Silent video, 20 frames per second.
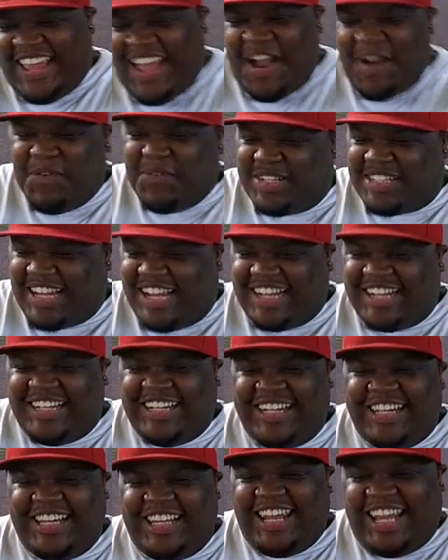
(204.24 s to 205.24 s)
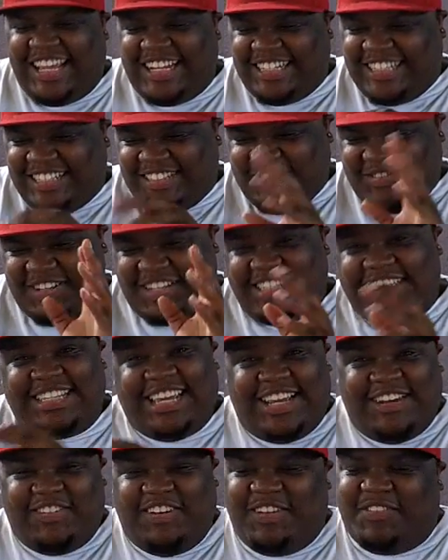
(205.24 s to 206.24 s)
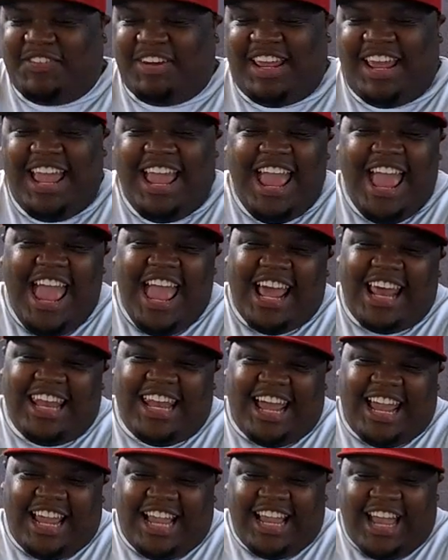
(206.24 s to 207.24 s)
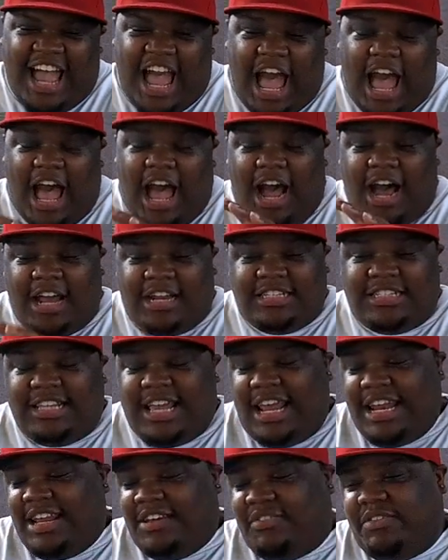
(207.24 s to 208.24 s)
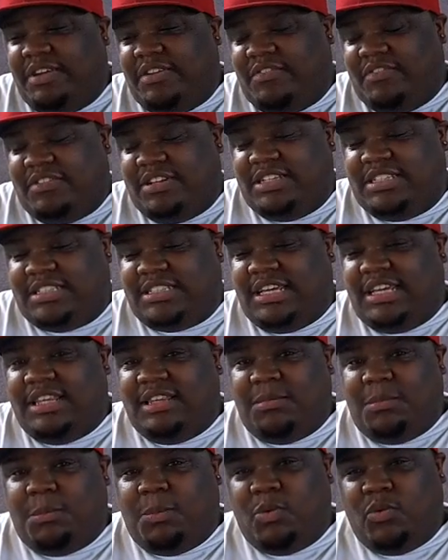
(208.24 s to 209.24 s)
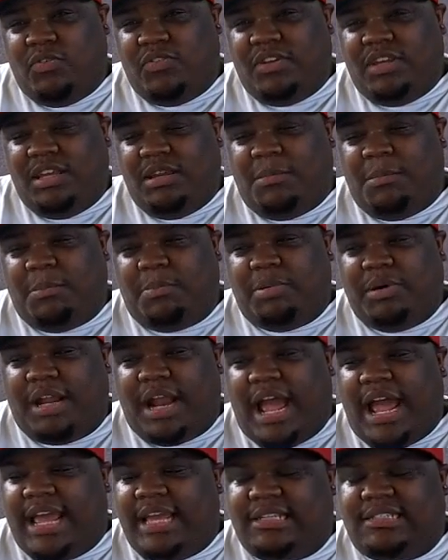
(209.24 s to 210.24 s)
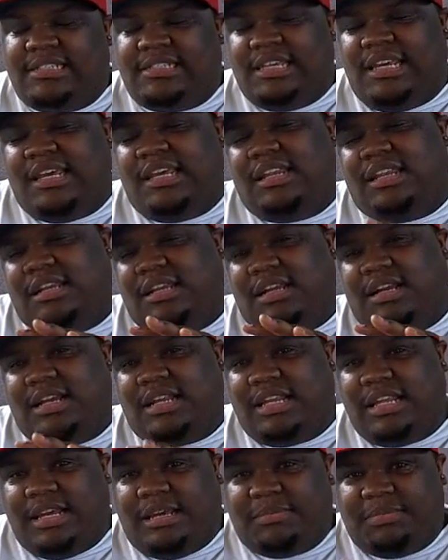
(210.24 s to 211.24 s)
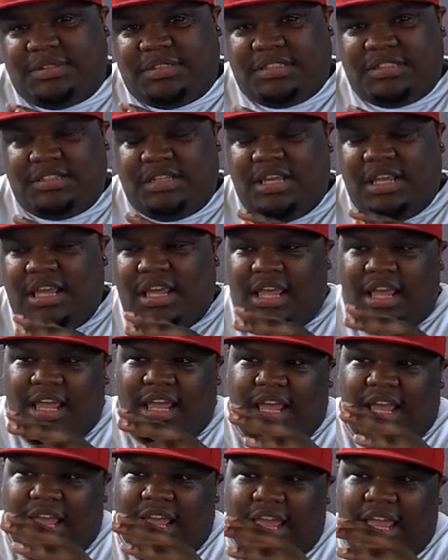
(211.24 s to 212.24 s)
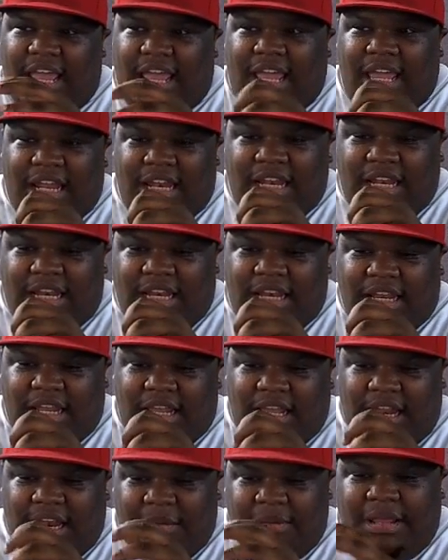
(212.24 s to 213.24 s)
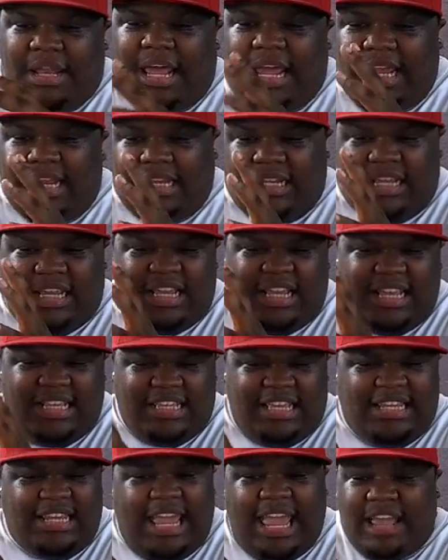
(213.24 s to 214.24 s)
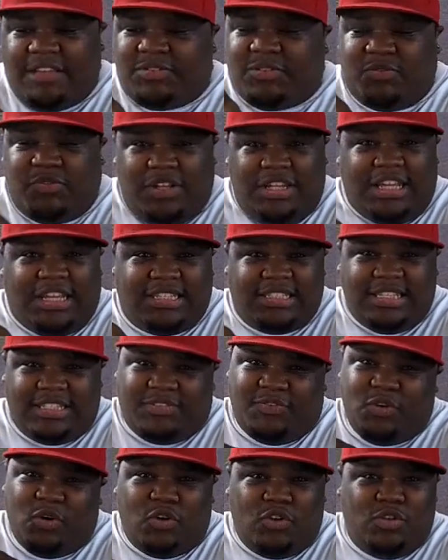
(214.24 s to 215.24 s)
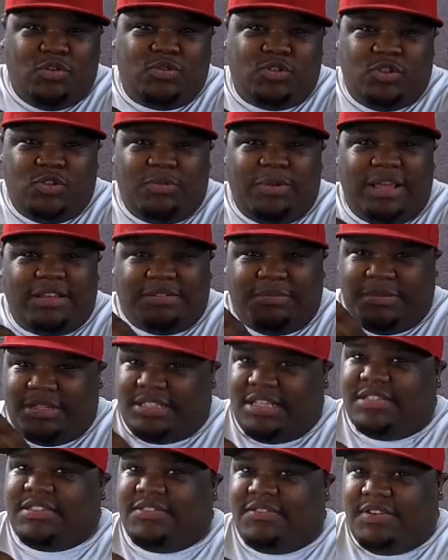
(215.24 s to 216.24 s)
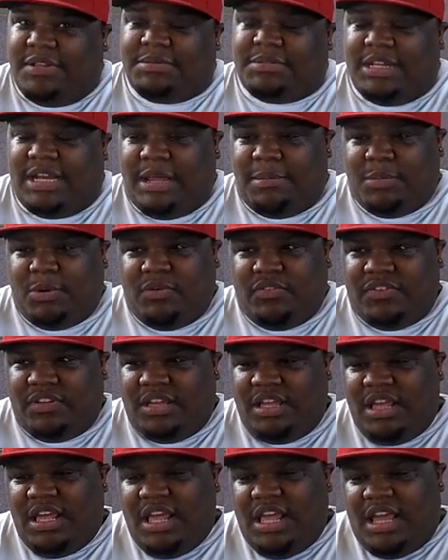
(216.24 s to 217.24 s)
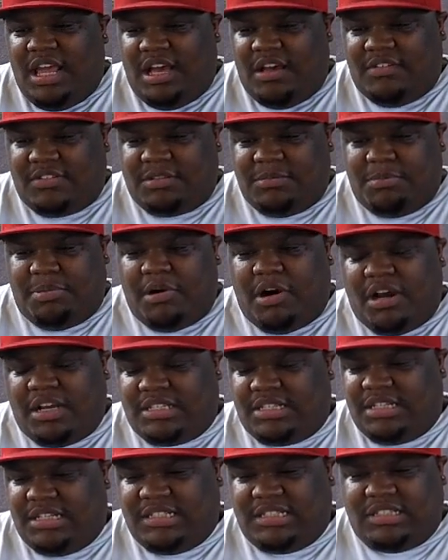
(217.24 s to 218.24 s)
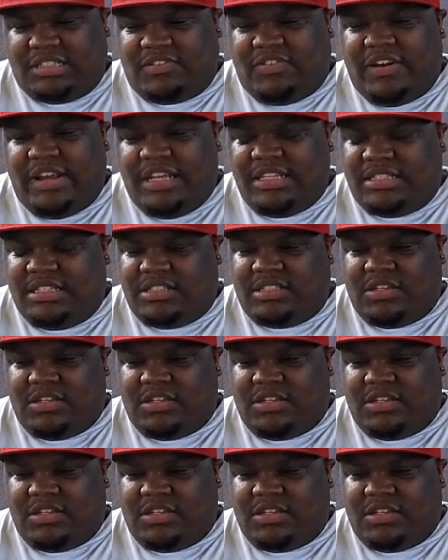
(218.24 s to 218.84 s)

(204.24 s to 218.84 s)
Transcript: I wish I could just really take credit for it. Like, honestly, I never even really seen the movie, but I had seen clips. And I mean, like, they have some really extensive, if you go on YouTube, they have some extensive clips of that movie, of some parts, and it's just crazy.